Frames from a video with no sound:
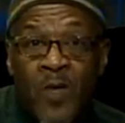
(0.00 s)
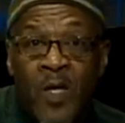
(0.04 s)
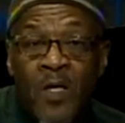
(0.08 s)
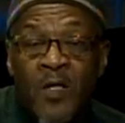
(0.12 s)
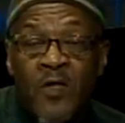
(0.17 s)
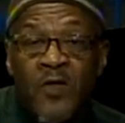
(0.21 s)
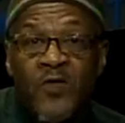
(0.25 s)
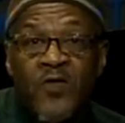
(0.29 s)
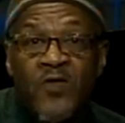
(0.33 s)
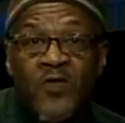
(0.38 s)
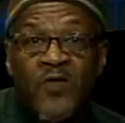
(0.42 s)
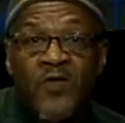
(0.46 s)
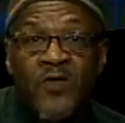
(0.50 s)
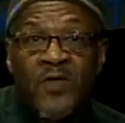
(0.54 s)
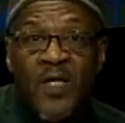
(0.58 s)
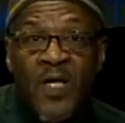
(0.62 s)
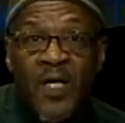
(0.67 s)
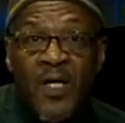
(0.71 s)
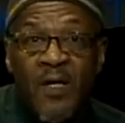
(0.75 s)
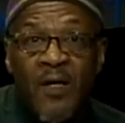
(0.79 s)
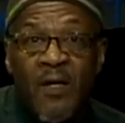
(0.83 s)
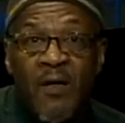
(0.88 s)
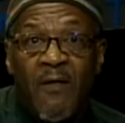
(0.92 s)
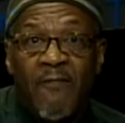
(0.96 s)

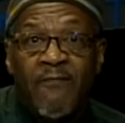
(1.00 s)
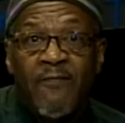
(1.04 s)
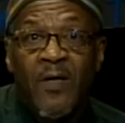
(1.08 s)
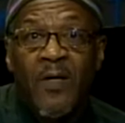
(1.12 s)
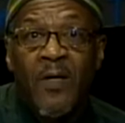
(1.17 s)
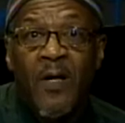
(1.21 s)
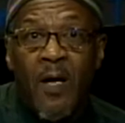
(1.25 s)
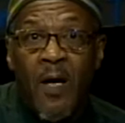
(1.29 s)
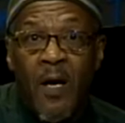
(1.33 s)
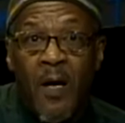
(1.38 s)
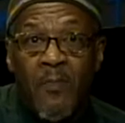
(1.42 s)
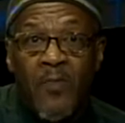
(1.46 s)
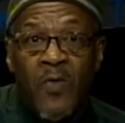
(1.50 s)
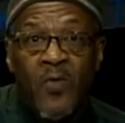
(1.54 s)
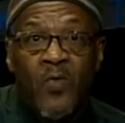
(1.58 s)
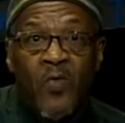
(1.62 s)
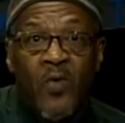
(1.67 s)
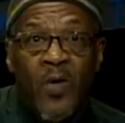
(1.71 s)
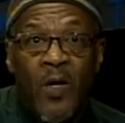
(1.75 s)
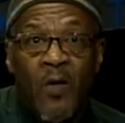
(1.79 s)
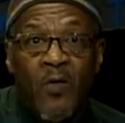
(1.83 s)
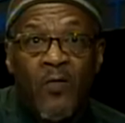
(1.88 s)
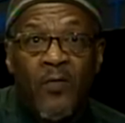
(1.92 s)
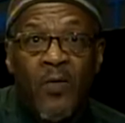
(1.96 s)
State of the
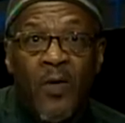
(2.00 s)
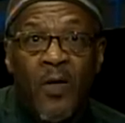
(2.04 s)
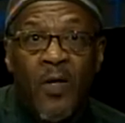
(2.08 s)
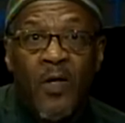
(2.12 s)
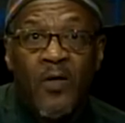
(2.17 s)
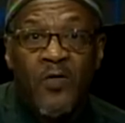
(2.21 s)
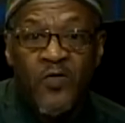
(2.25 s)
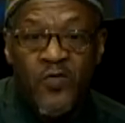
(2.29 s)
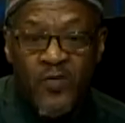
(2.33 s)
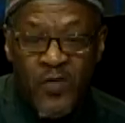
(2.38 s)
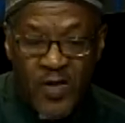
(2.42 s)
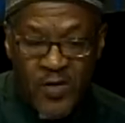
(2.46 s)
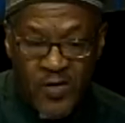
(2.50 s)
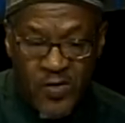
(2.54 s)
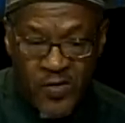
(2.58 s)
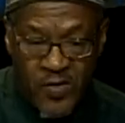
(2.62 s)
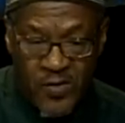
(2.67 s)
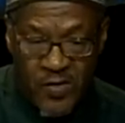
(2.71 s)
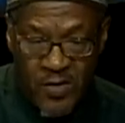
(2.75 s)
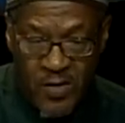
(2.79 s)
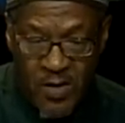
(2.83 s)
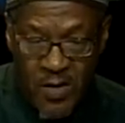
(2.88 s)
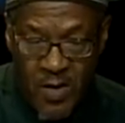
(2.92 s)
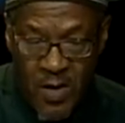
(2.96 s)
Commonwealth
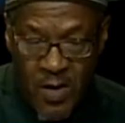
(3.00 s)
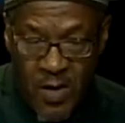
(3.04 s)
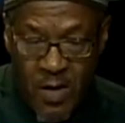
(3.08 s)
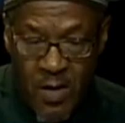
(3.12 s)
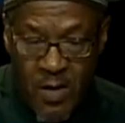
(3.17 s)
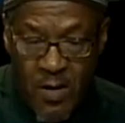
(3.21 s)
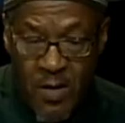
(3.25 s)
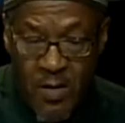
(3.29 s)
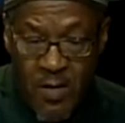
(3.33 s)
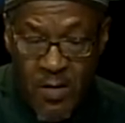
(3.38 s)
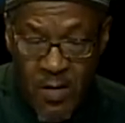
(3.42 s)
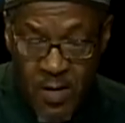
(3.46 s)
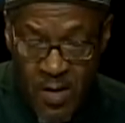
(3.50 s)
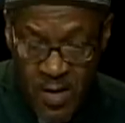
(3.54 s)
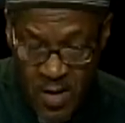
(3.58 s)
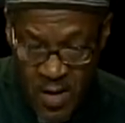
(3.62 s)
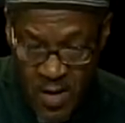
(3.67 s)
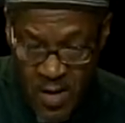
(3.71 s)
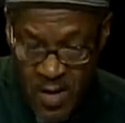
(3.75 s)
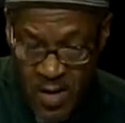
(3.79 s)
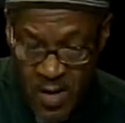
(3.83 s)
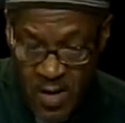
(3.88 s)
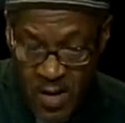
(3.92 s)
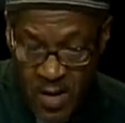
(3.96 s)
address.
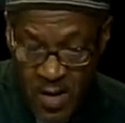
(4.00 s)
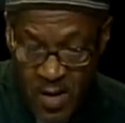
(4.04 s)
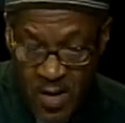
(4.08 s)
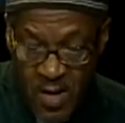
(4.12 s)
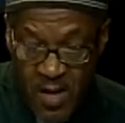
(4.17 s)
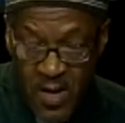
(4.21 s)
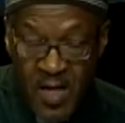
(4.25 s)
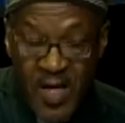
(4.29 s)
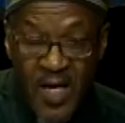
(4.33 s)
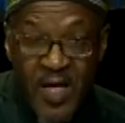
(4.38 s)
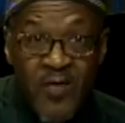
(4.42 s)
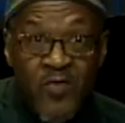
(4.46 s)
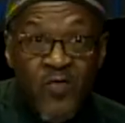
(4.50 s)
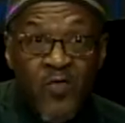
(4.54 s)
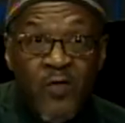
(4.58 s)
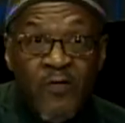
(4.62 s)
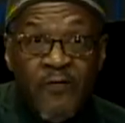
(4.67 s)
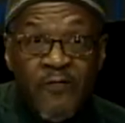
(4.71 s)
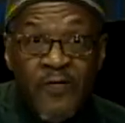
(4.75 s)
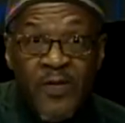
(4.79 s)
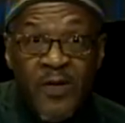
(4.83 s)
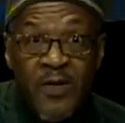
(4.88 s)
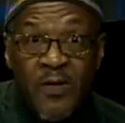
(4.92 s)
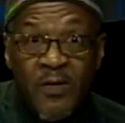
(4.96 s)
An annual
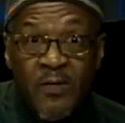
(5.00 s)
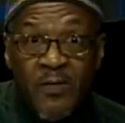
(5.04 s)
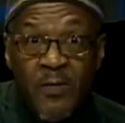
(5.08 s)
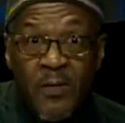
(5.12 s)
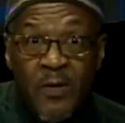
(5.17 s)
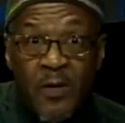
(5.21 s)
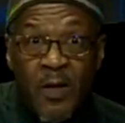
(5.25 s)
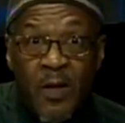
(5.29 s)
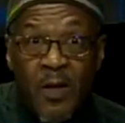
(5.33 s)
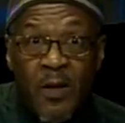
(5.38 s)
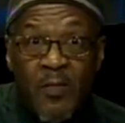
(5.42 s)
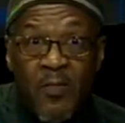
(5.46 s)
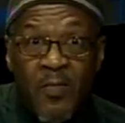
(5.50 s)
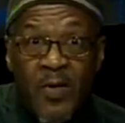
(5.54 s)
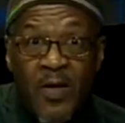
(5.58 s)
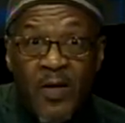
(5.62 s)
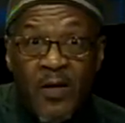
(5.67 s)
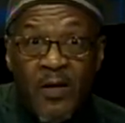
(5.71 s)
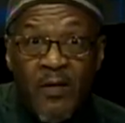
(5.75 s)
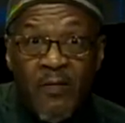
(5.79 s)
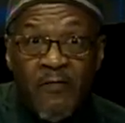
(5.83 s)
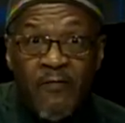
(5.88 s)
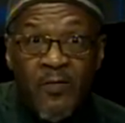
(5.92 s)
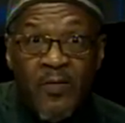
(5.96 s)
event by the
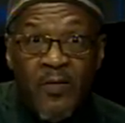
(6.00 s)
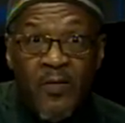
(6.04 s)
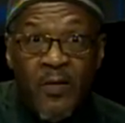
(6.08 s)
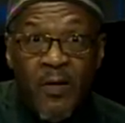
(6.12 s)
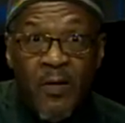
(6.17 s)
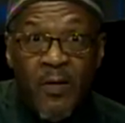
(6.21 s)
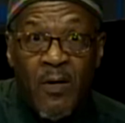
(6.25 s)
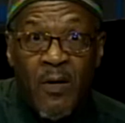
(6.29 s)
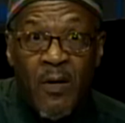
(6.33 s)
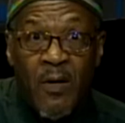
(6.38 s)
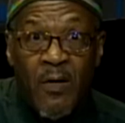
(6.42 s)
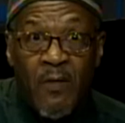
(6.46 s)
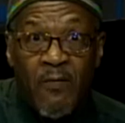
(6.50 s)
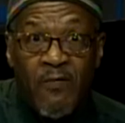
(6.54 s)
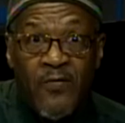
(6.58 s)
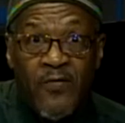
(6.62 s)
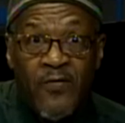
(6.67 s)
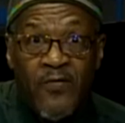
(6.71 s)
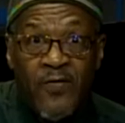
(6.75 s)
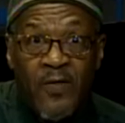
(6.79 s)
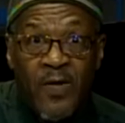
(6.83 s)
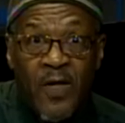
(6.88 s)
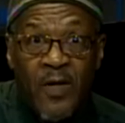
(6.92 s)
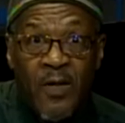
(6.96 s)
governor of the
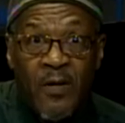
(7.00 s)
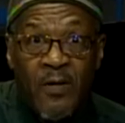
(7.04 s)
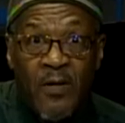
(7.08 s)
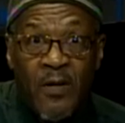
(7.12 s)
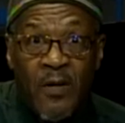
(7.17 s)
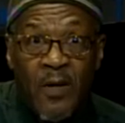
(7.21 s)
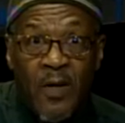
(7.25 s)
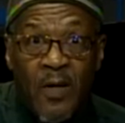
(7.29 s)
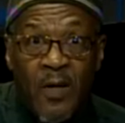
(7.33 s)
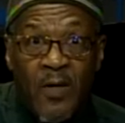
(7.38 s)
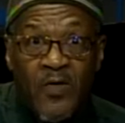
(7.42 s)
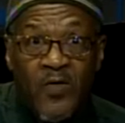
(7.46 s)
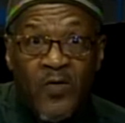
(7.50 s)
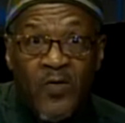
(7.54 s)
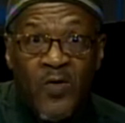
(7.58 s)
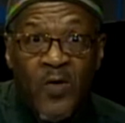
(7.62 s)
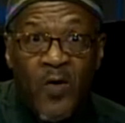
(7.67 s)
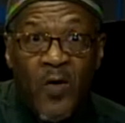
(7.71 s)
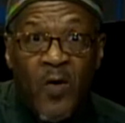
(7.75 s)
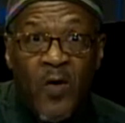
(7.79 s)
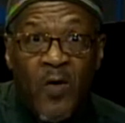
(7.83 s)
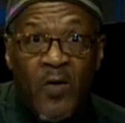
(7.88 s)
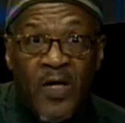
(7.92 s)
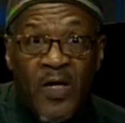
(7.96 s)
state.
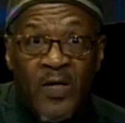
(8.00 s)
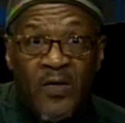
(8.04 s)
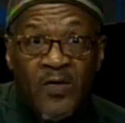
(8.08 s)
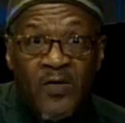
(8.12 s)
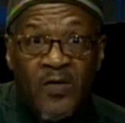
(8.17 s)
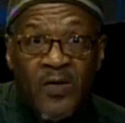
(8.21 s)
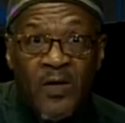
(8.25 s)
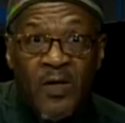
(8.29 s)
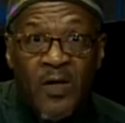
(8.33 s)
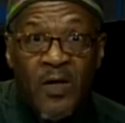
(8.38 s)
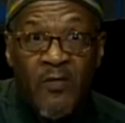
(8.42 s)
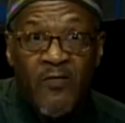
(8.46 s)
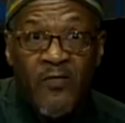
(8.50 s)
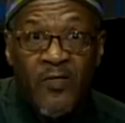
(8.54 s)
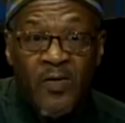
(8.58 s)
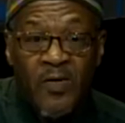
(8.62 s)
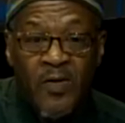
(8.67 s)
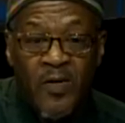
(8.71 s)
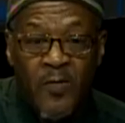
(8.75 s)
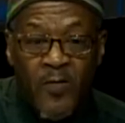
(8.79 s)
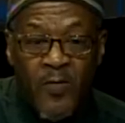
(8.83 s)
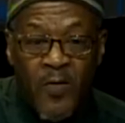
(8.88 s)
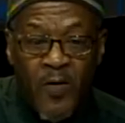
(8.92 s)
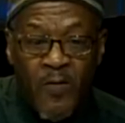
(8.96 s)
So that's Governor
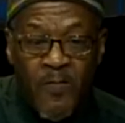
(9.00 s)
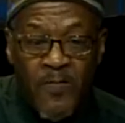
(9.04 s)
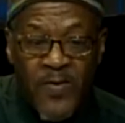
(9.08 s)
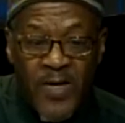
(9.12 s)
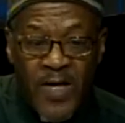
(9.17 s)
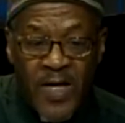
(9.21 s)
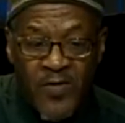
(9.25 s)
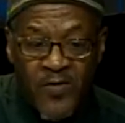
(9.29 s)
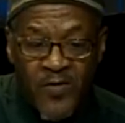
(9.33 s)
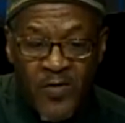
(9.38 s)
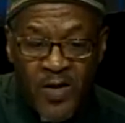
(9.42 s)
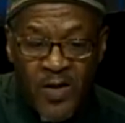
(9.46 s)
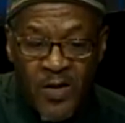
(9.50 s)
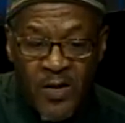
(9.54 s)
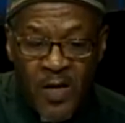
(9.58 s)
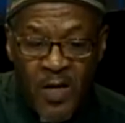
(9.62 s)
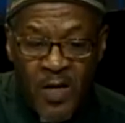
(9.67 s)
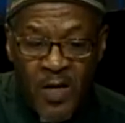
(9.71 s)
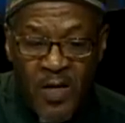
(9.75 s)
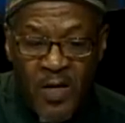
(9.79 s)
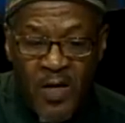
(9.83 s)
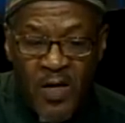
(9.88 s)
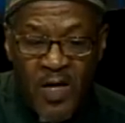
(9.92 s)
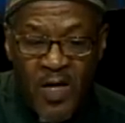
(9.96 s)
Deval Patrick,
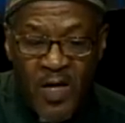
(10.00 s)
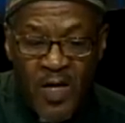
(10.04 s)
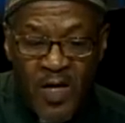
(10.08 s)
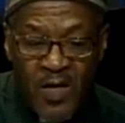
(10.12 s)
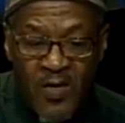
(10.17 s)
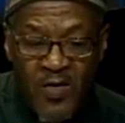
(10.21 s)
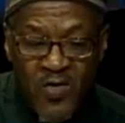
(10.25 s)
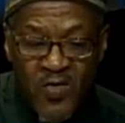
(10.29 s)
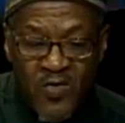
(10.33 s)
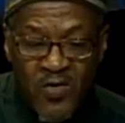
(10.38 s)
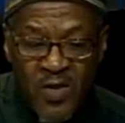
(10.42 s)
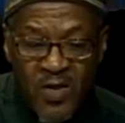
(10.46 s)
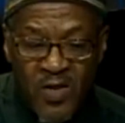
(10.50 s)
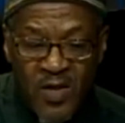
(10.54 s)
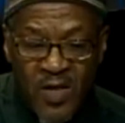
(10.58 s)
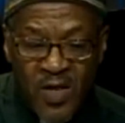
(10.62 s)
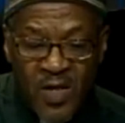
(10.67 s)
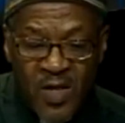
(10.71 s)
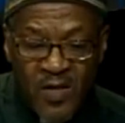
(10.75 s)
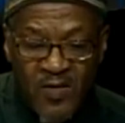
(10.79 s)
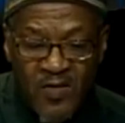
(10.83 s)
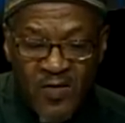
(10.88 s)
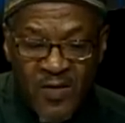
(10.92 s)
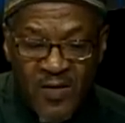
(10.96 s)
and you can
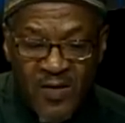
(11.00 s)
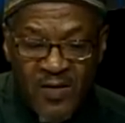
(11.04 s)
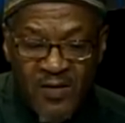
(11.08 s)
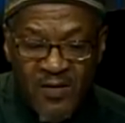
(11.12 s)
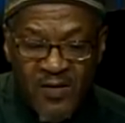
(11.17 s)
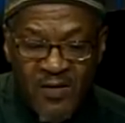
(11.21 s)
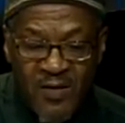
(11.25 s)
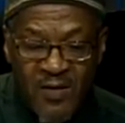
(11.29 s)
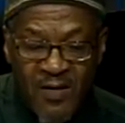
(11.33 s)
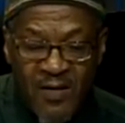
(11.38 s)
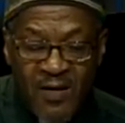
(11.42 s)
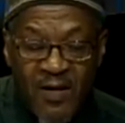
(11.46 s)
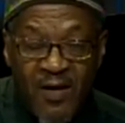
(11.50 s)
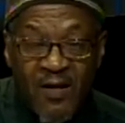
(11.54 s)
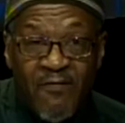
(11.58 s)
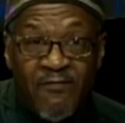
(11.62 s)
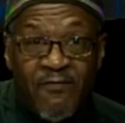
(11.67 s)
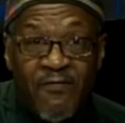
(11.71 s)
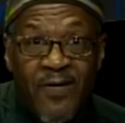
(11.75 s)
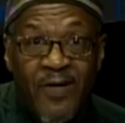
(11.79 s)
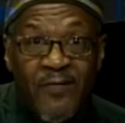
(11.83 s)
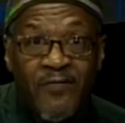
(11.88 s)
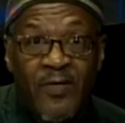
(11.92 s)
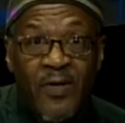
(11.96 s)
catch it at
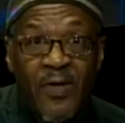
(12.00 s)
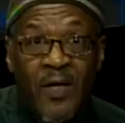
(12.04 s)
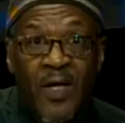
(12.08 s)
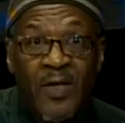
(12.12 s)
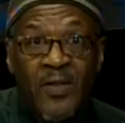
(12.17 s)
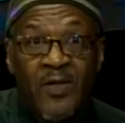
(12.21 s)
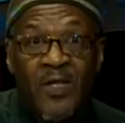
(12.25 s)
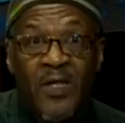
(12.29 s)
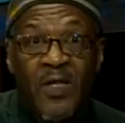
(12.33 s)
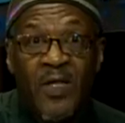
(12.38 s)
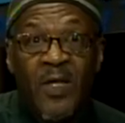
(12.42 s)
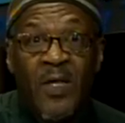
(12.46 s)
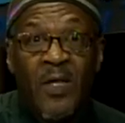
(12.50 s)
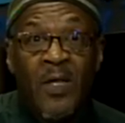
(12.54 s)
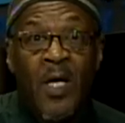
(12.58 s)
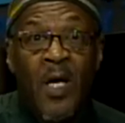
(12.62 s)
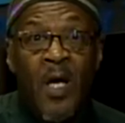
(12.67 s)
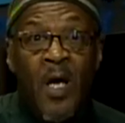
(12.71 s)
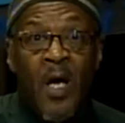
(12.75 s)
5 o'clock today.